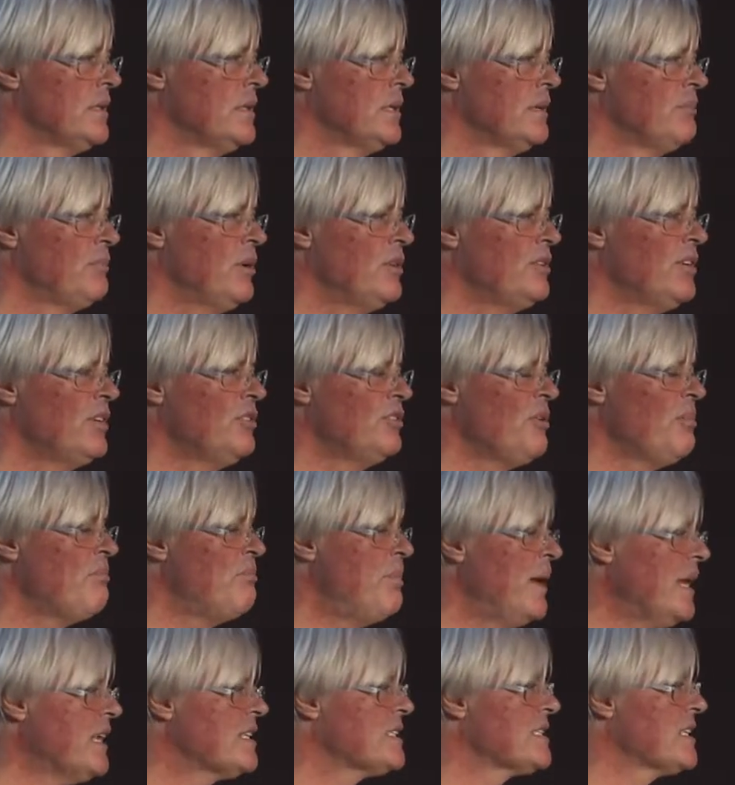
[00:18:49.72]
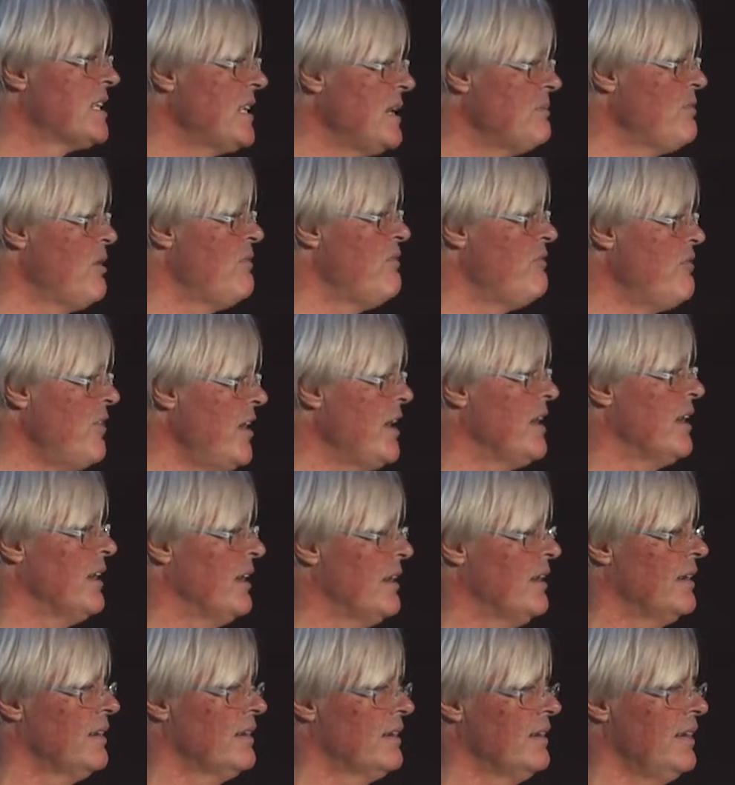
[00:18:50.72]
But in the big scheme of things,
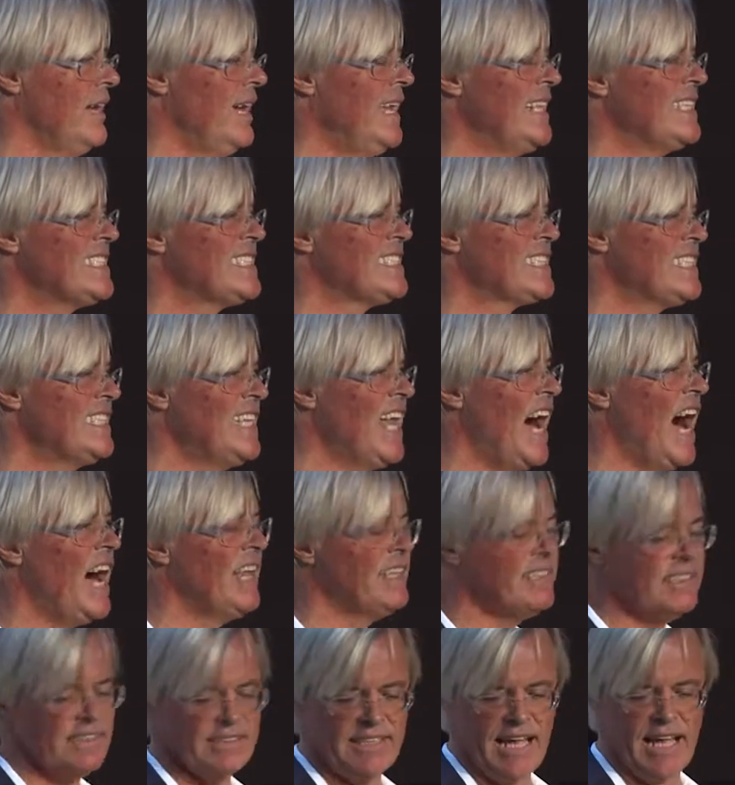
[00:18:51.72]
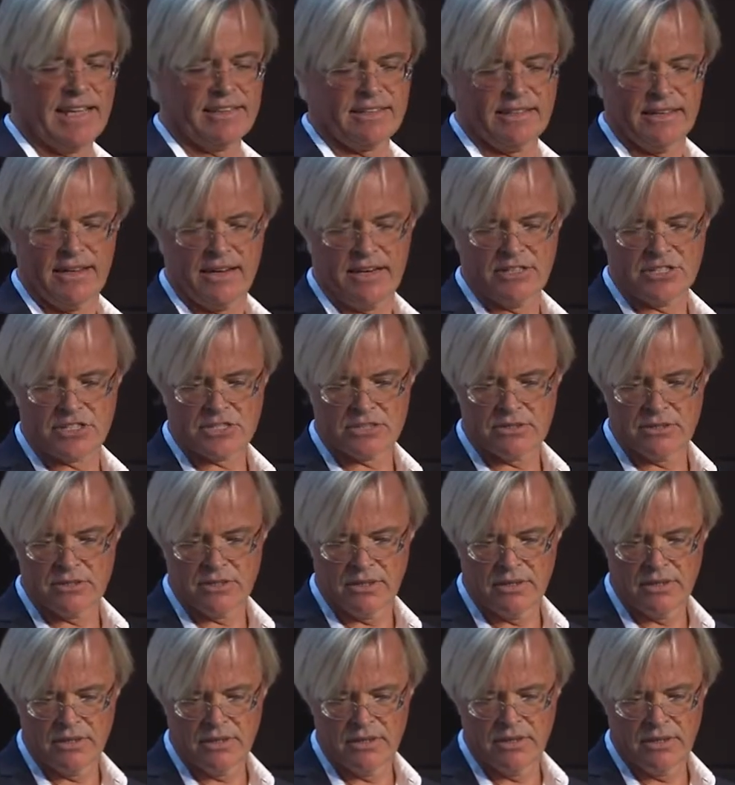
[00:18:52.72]
it's not that large.
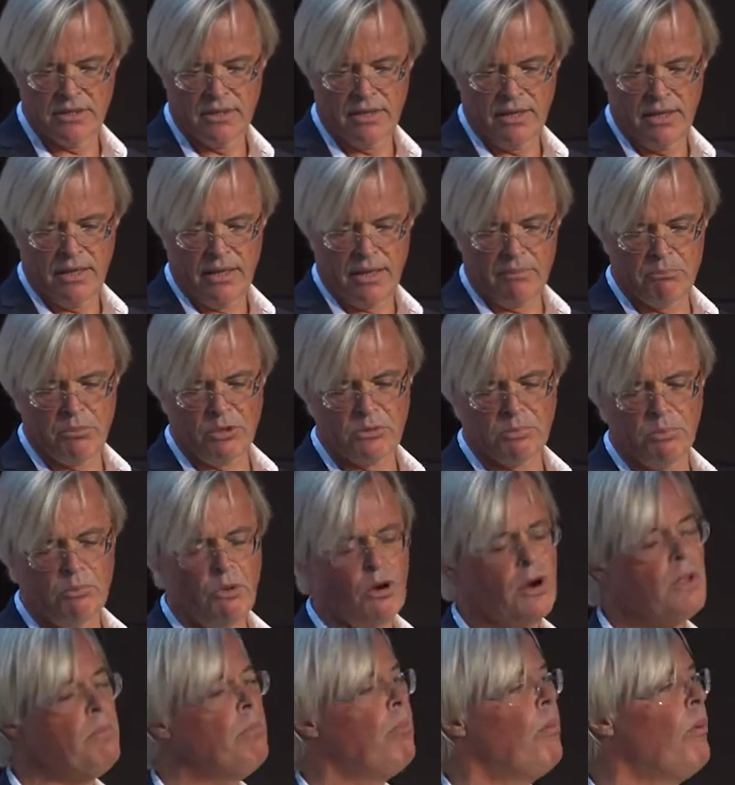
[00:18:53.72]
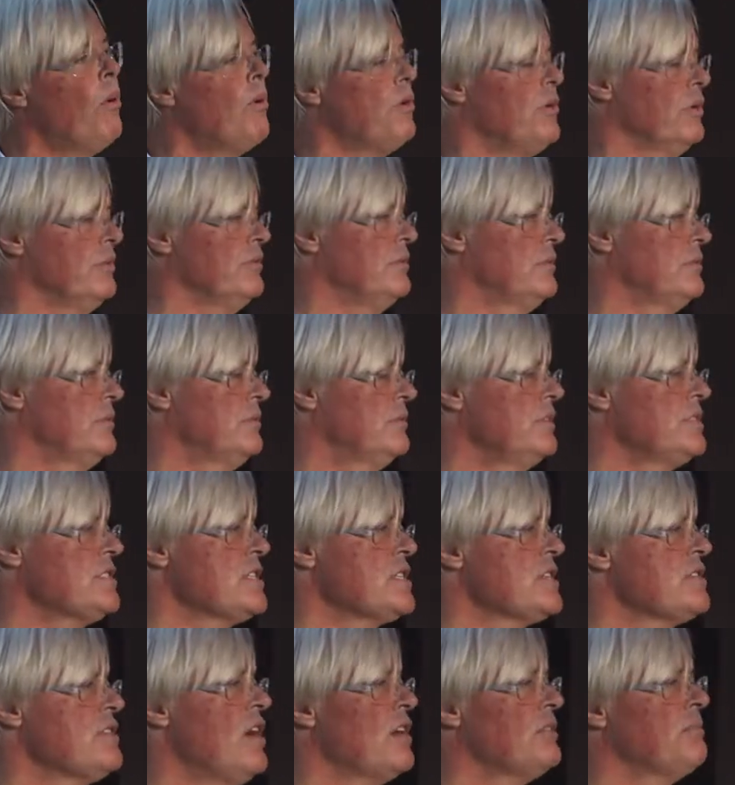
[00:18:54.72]
But more important, this
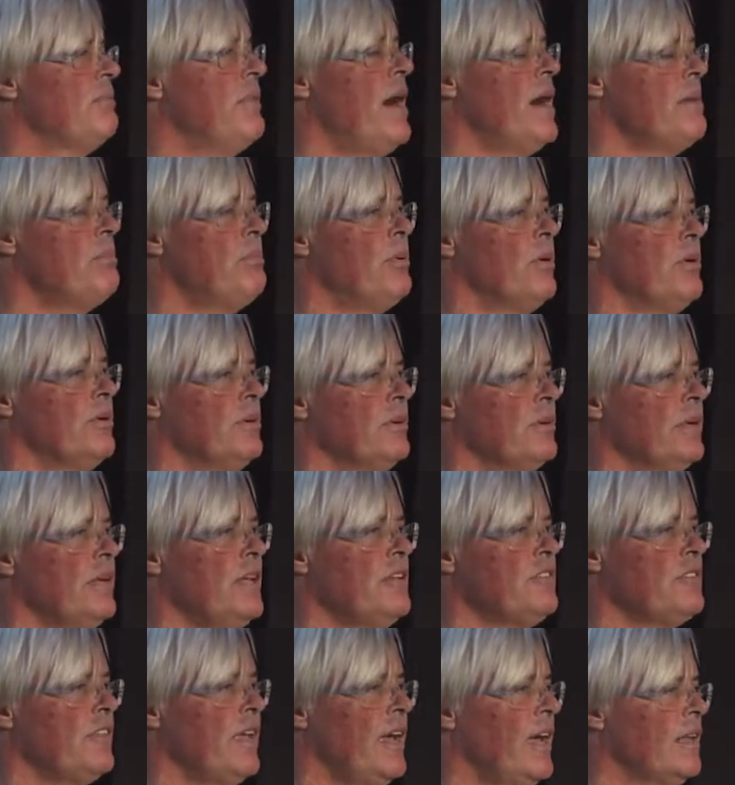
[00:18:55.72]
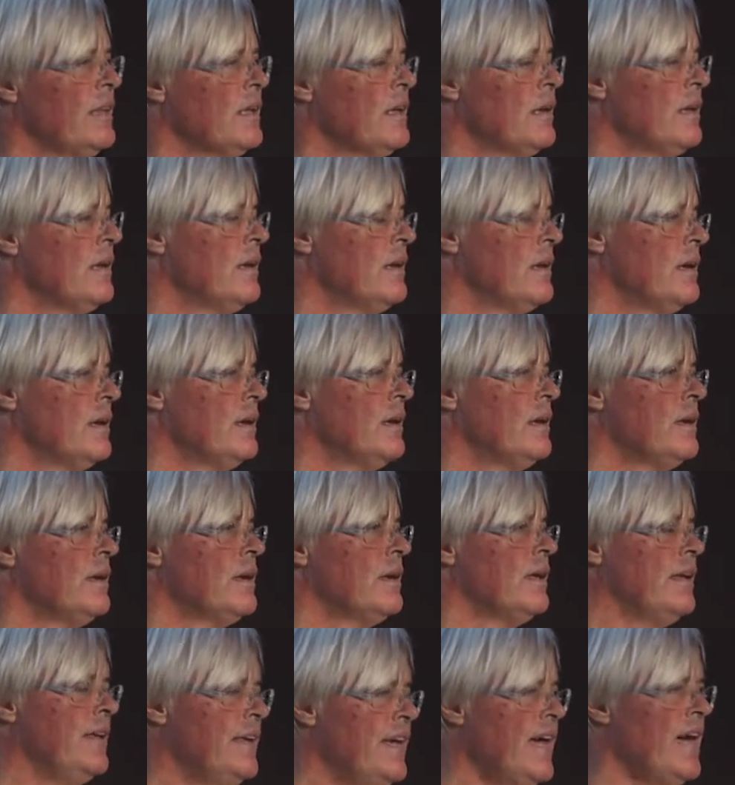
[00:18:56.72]
is not my point, is that,
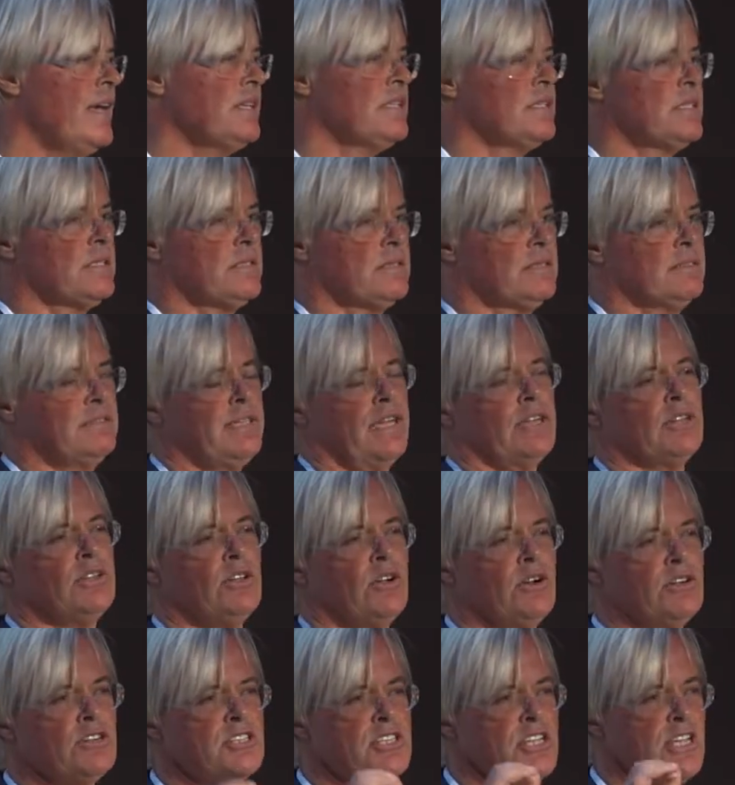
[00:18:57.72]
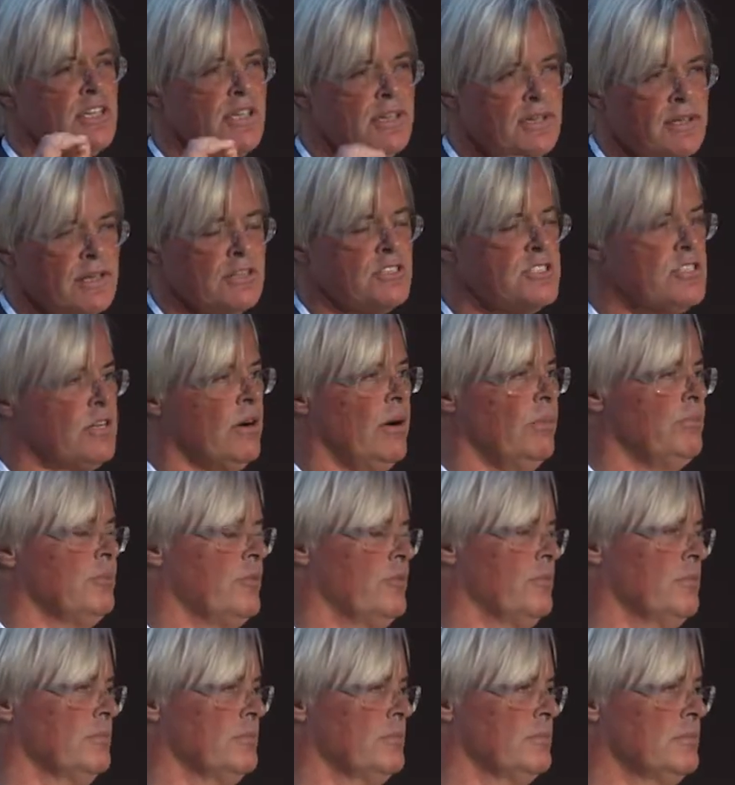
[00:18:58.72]
yes, technology killed jobs.